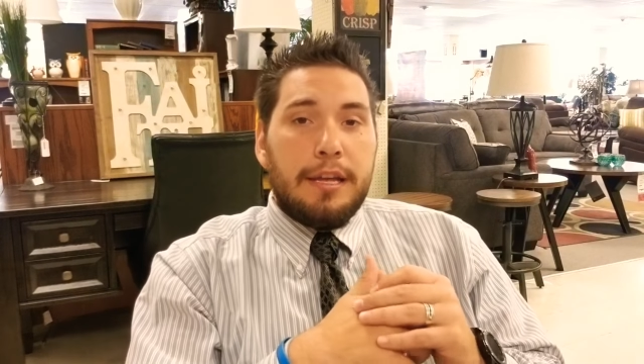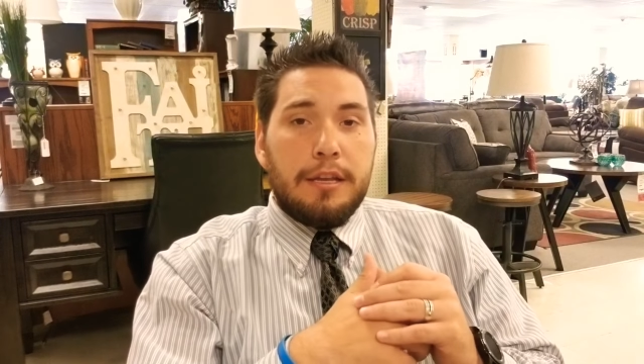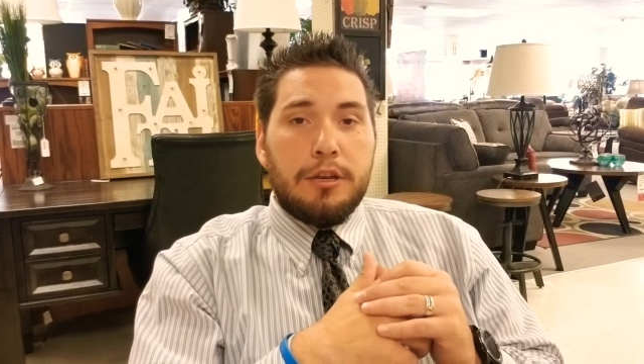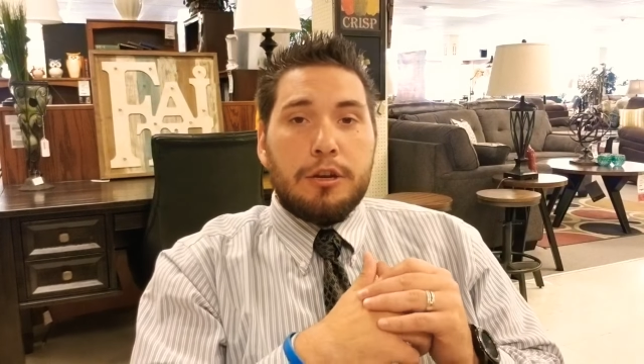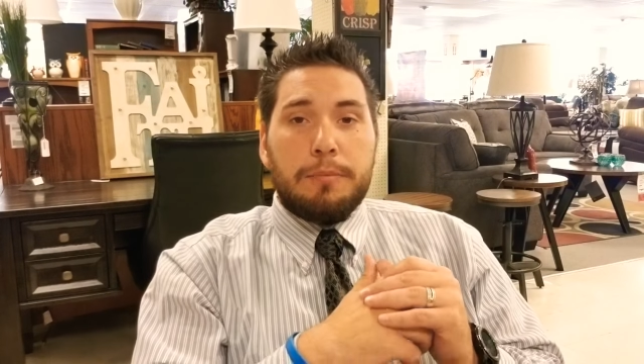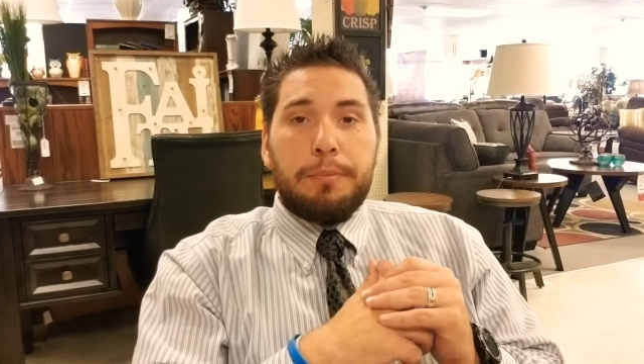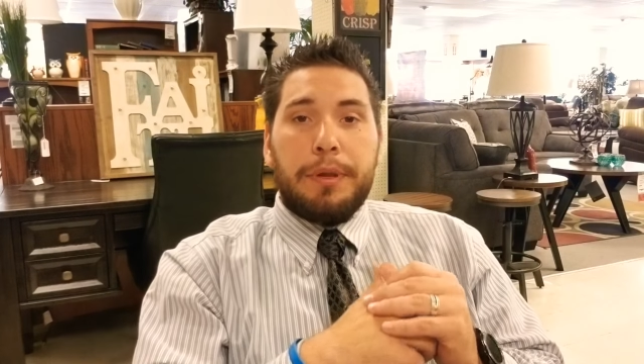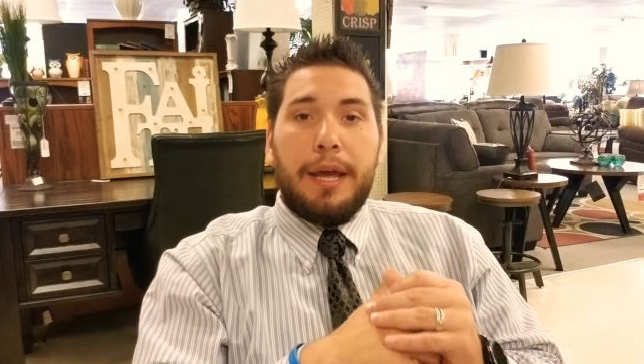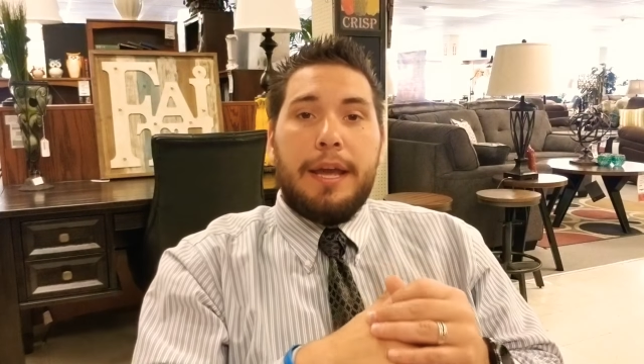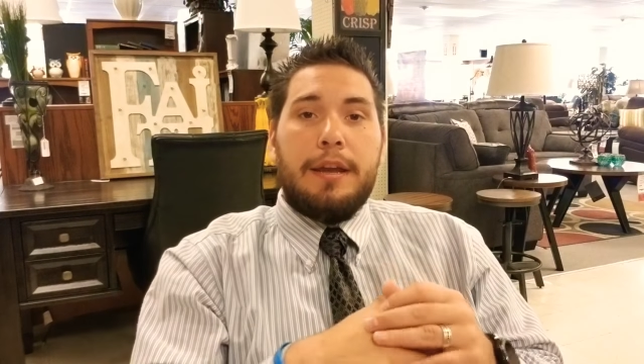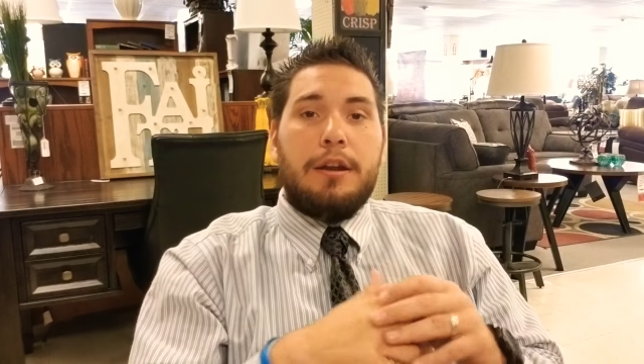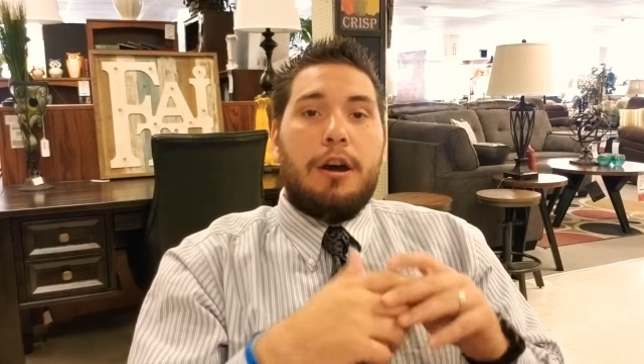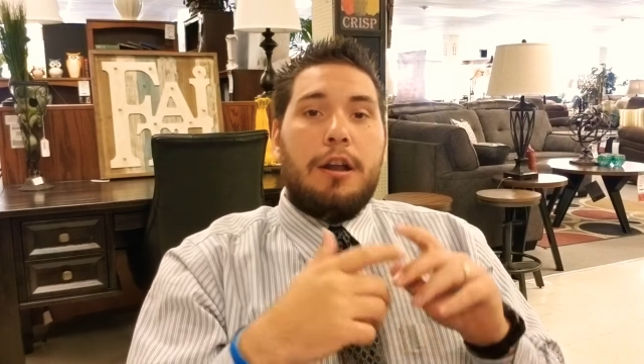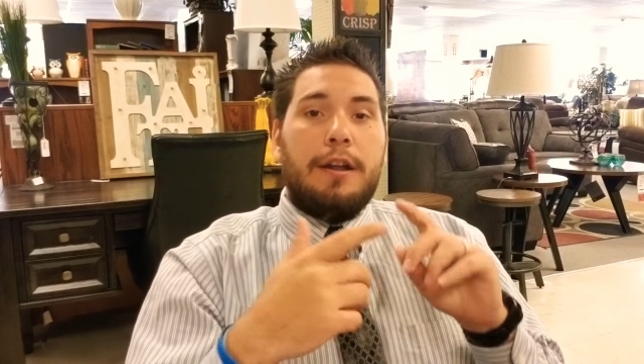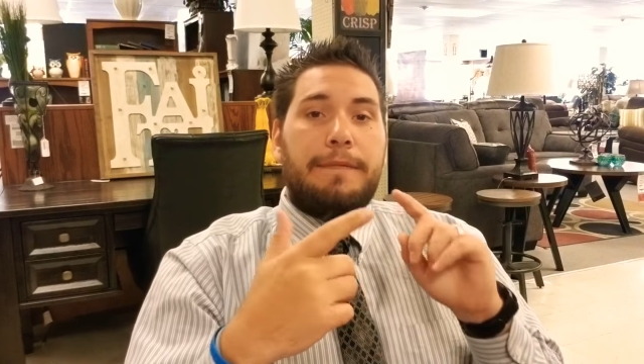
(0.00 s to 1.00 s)
you're
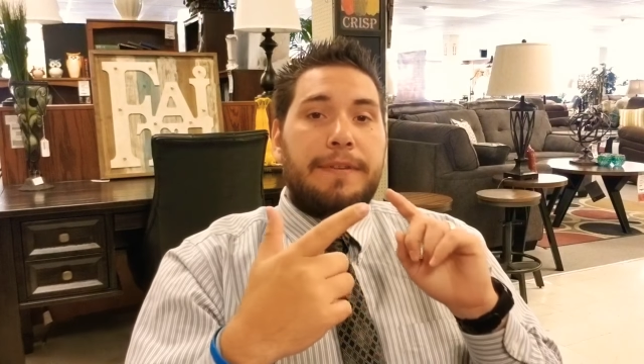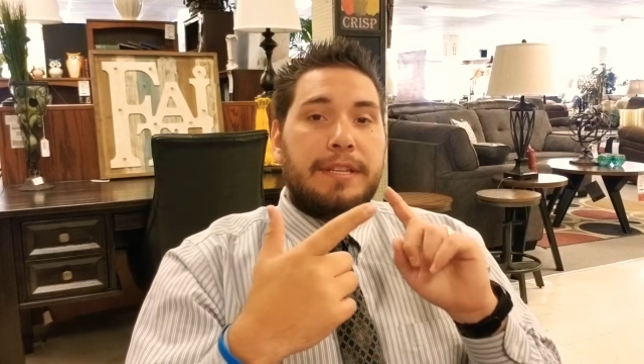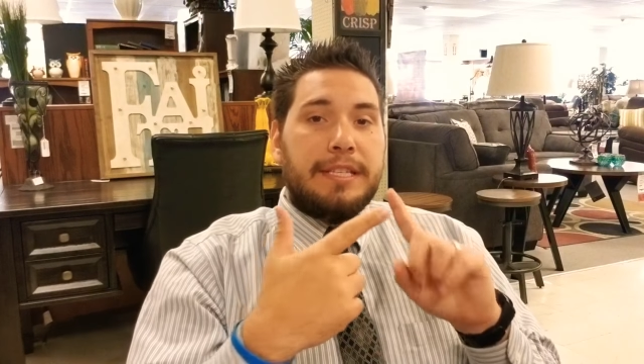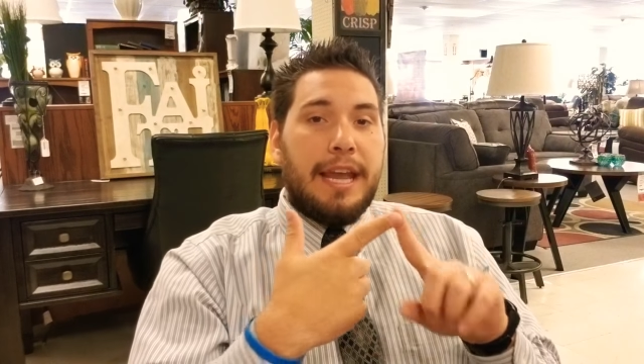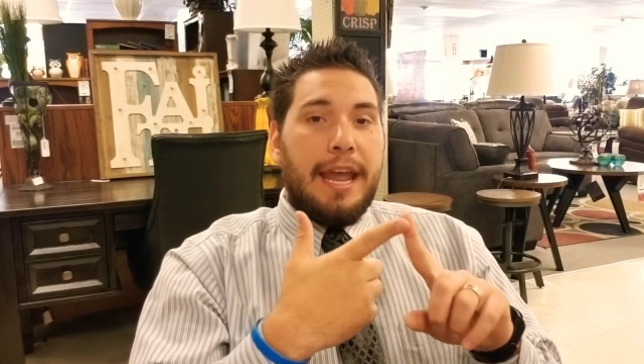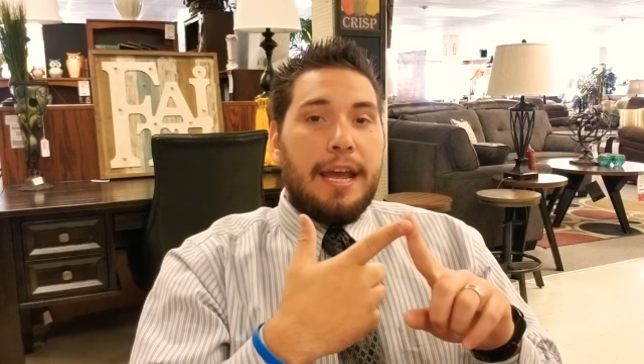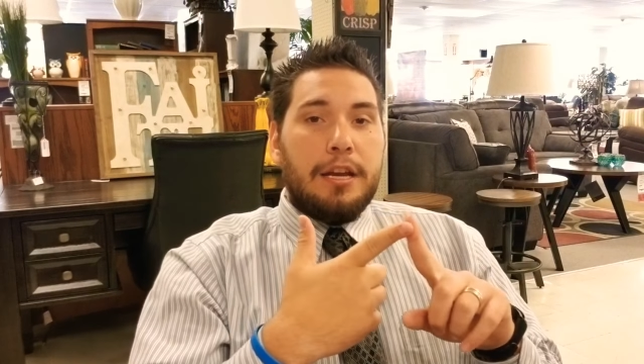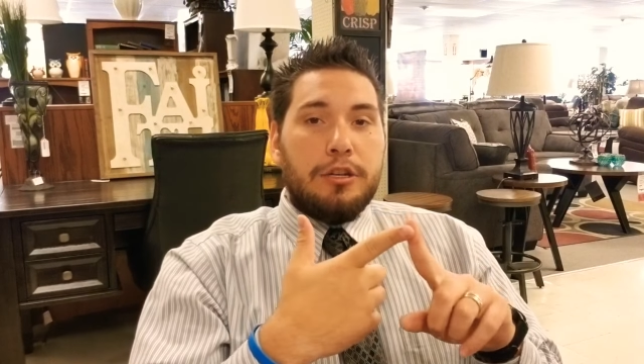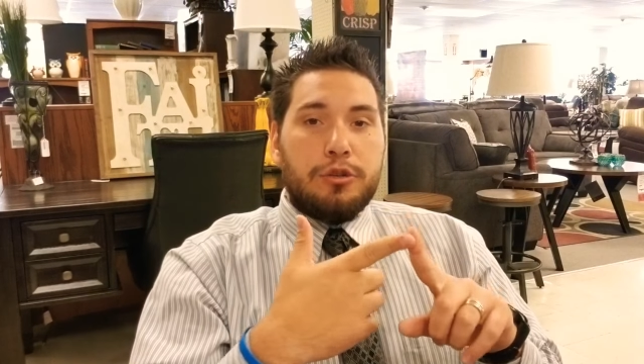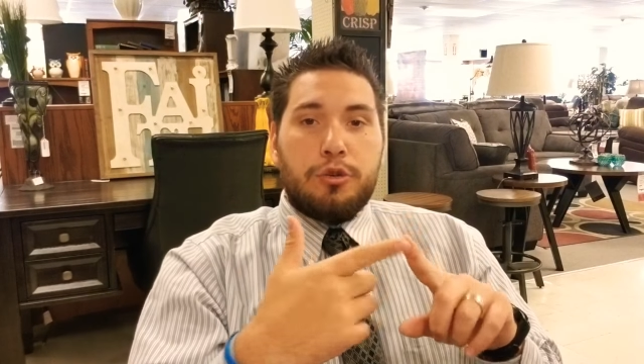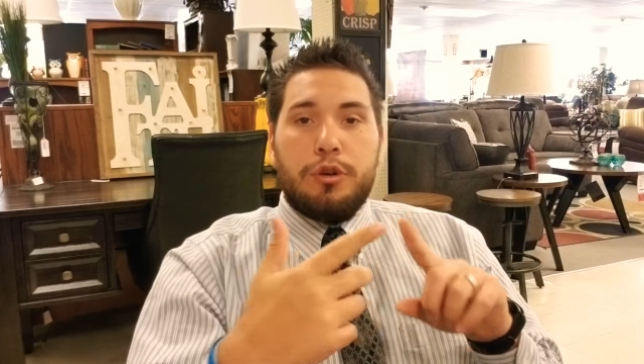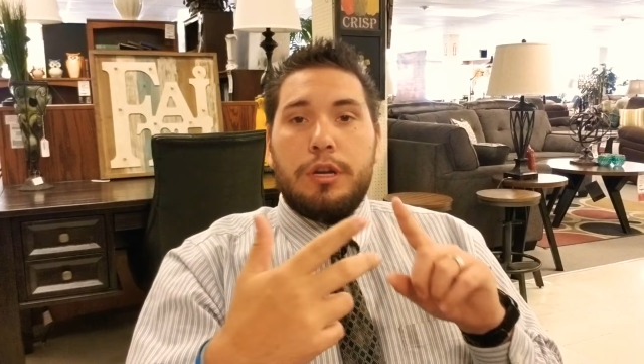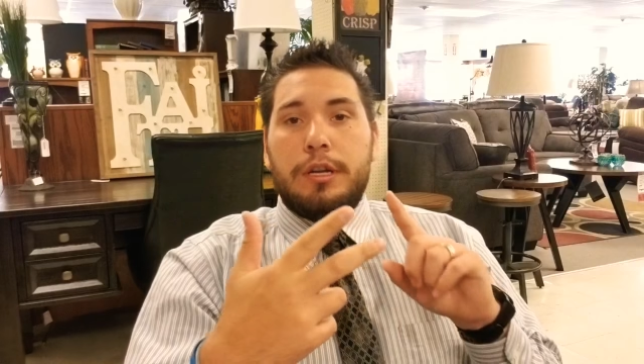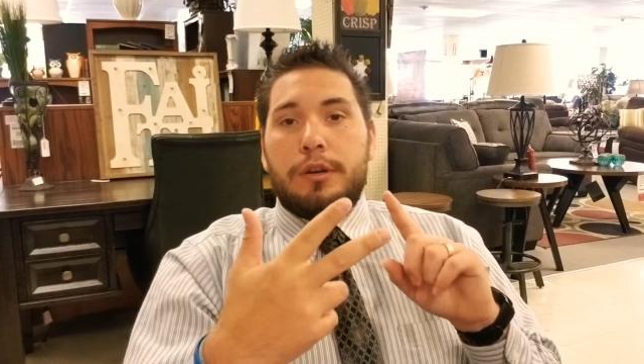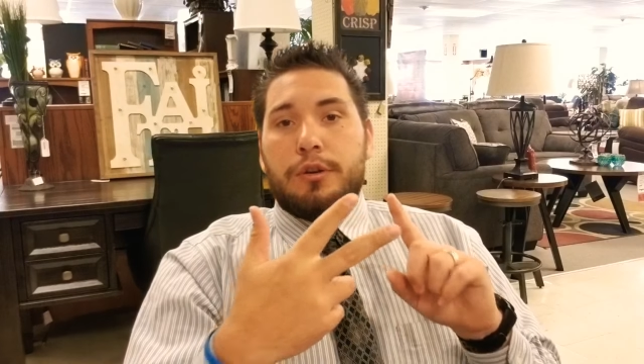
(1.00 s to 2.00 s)
playing on, if it's Android